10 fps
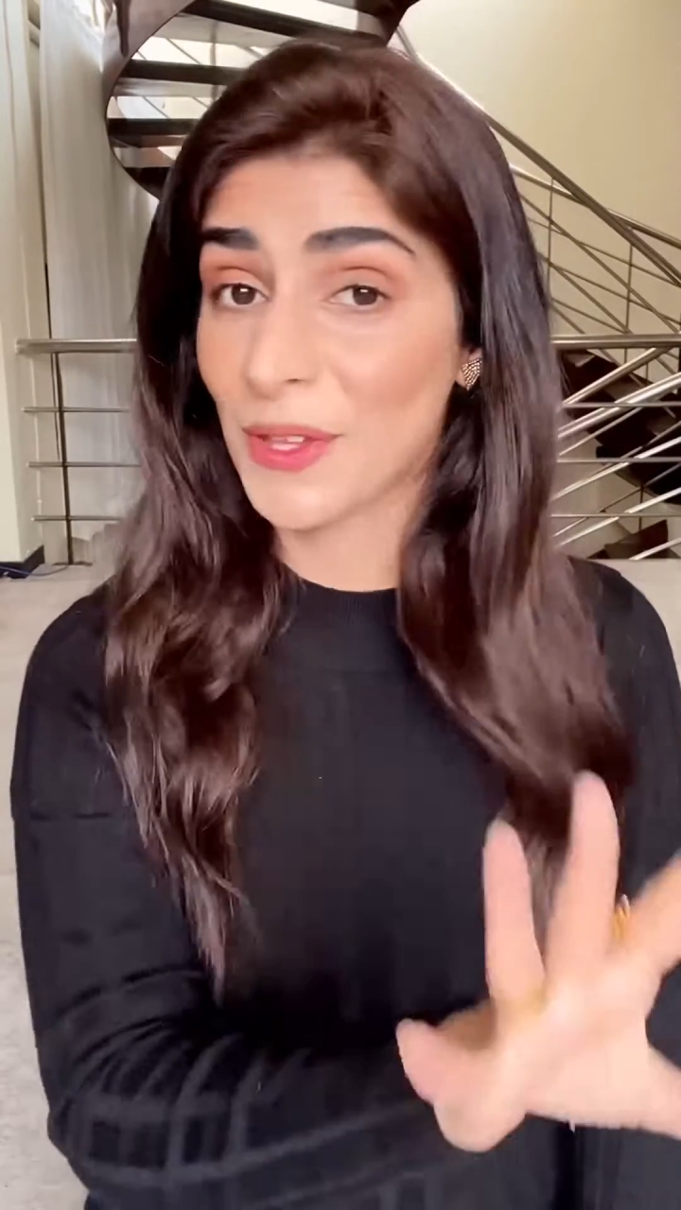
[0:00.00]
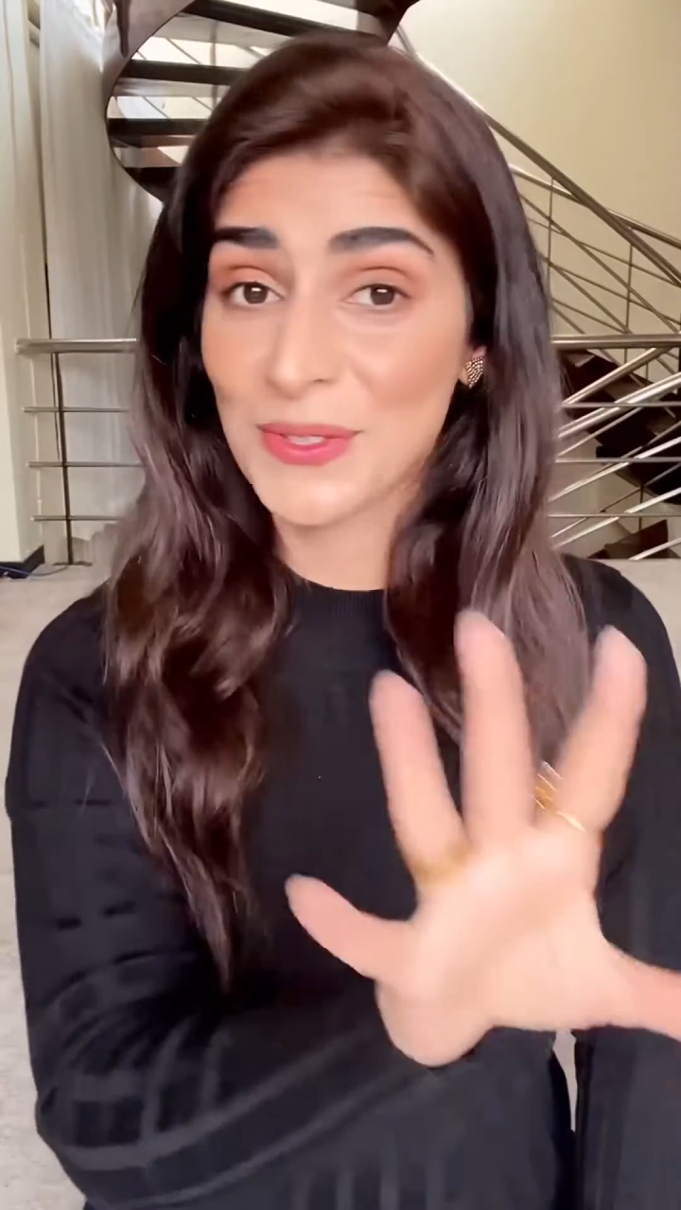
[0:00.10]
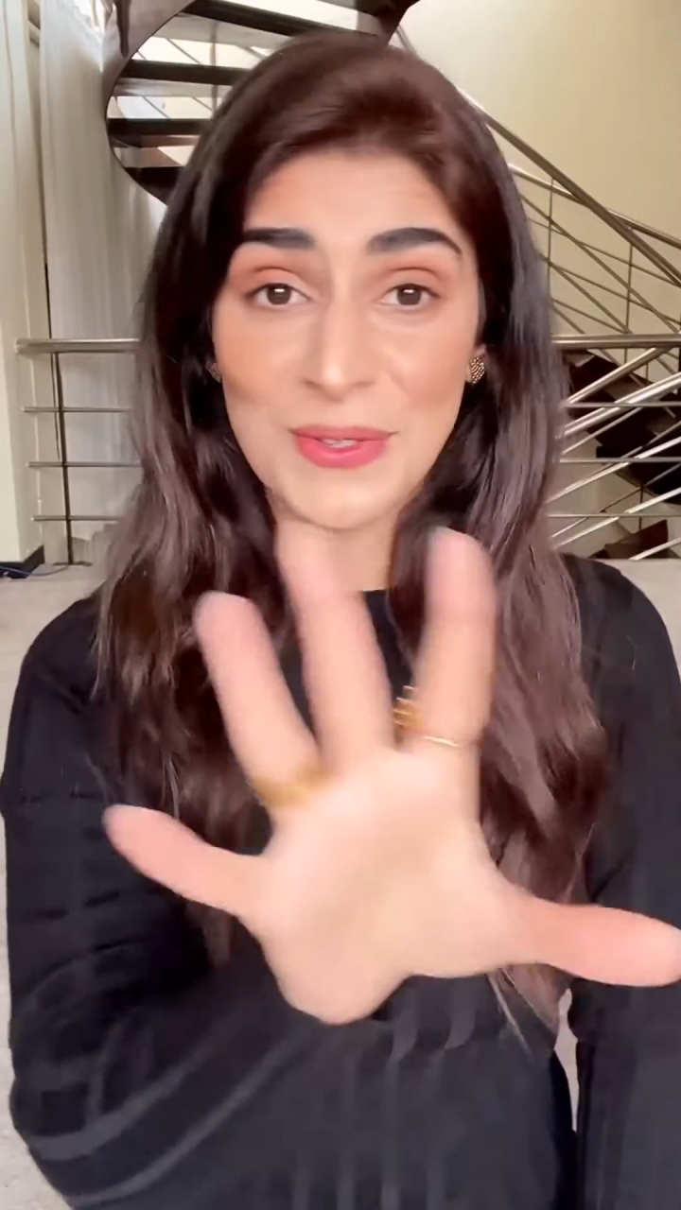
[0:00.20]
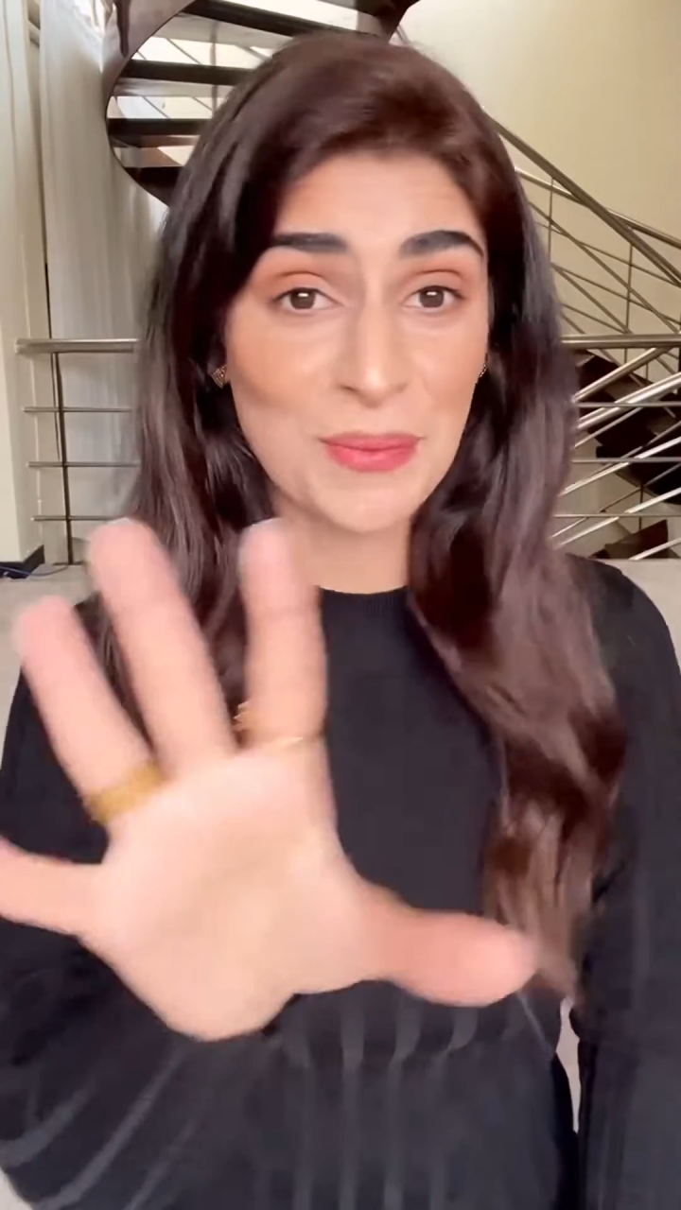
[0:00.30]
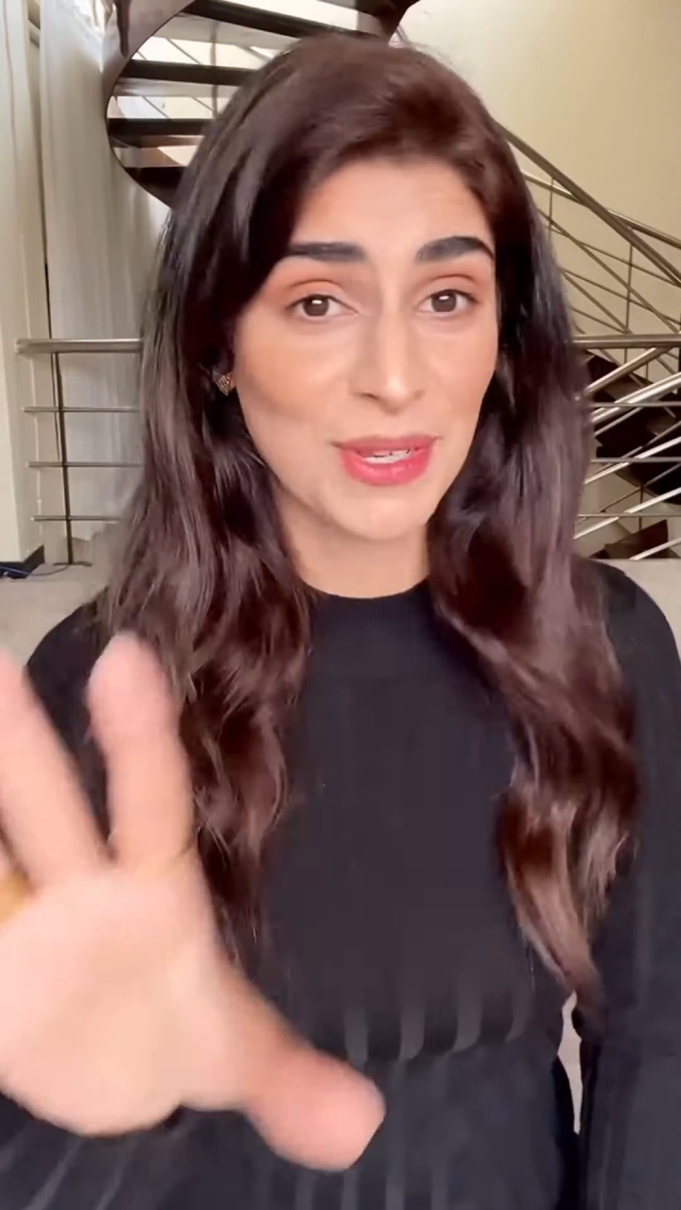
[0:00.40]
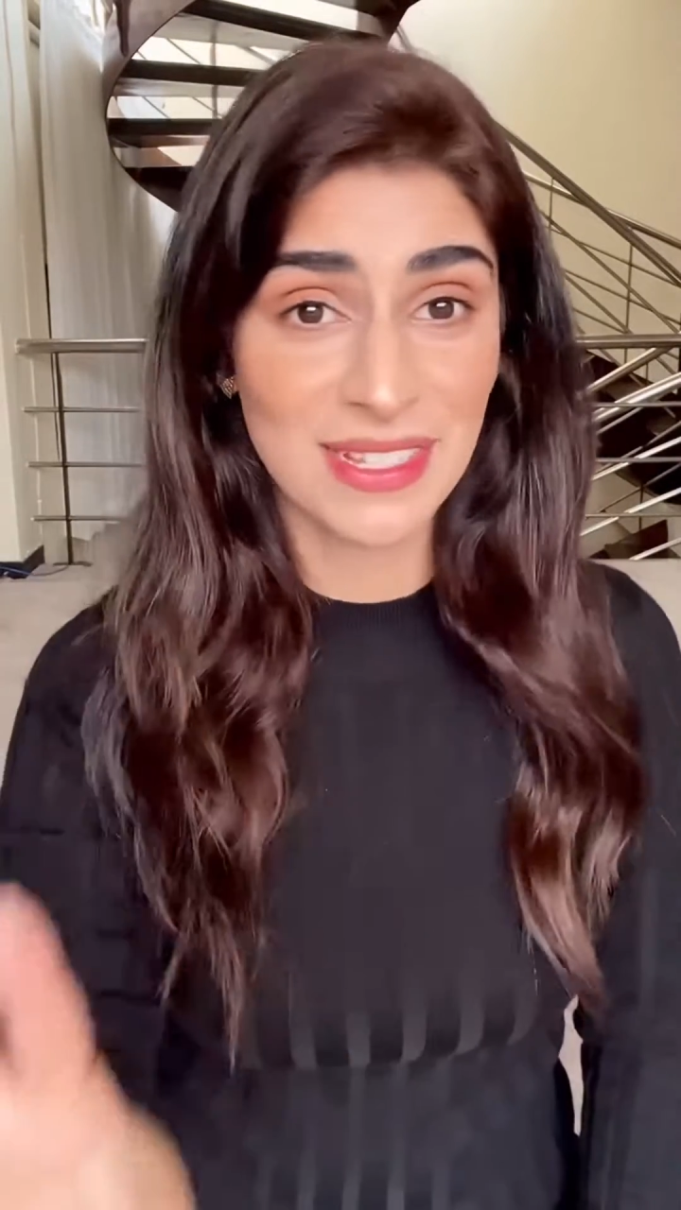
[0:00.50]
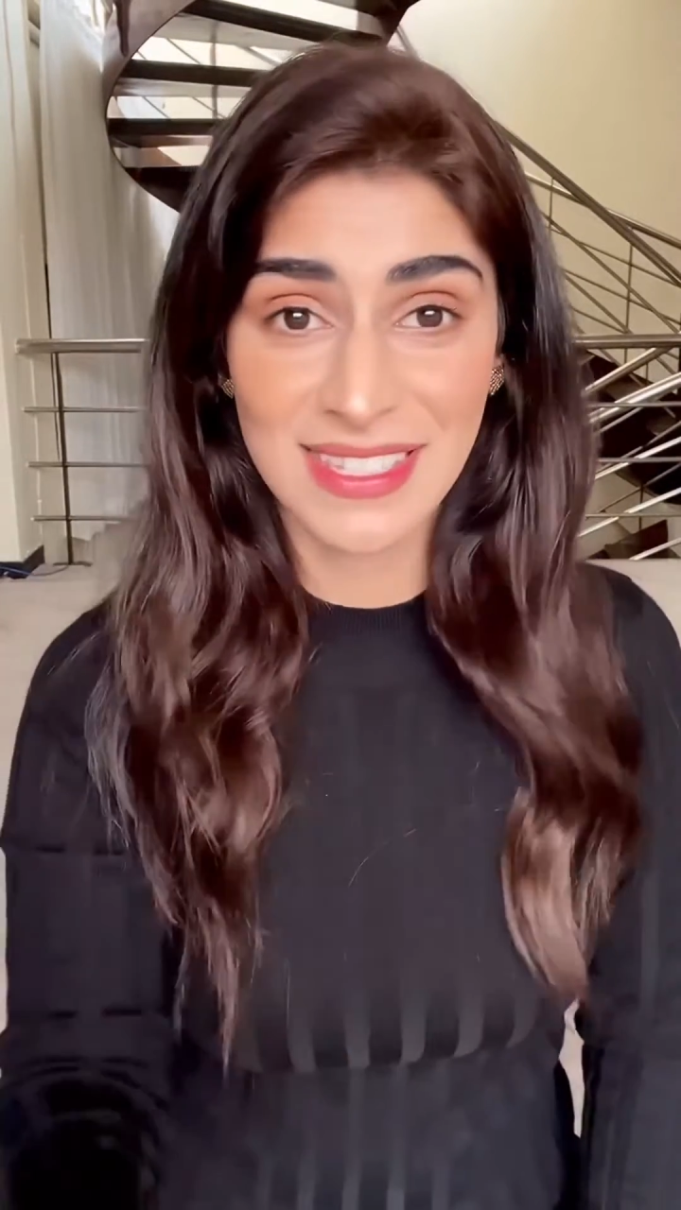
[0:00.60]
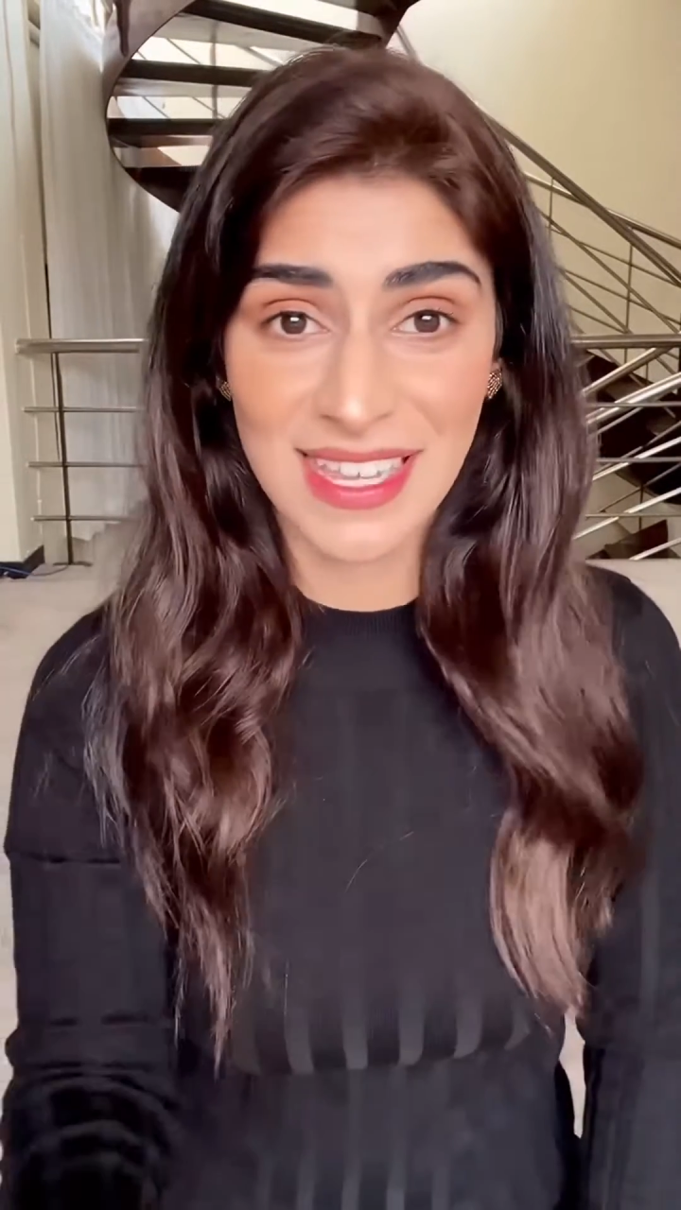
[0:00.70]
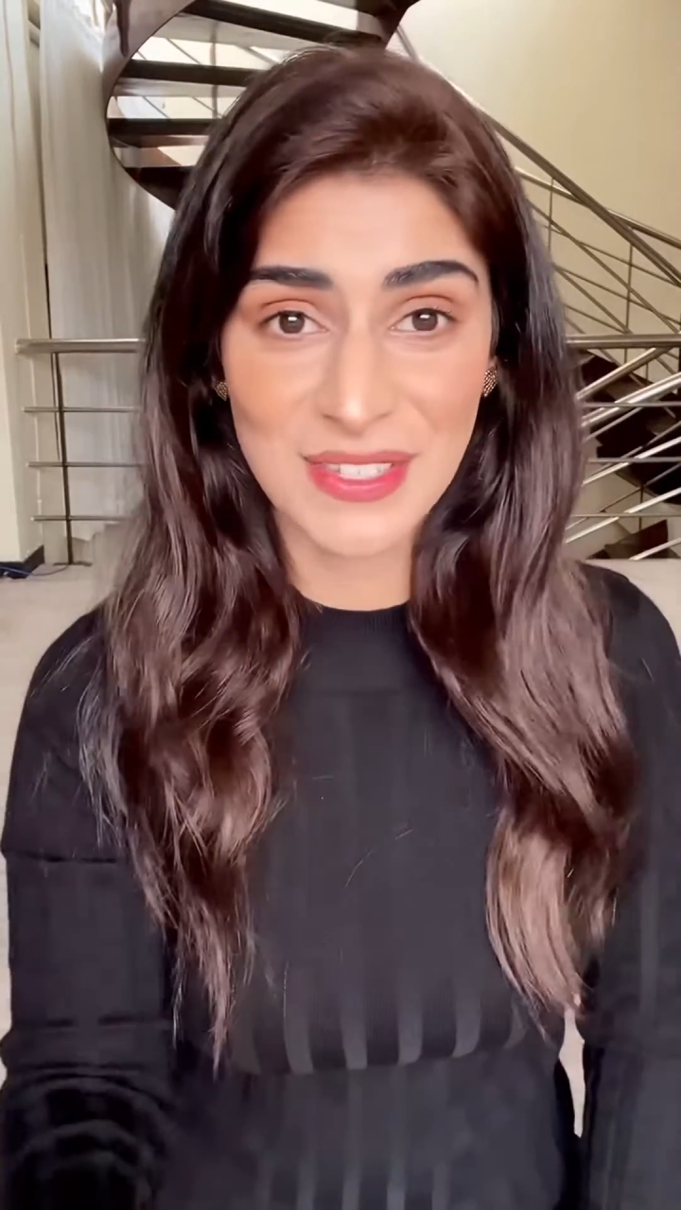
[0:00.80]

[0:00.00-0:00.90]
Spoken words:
because nobody else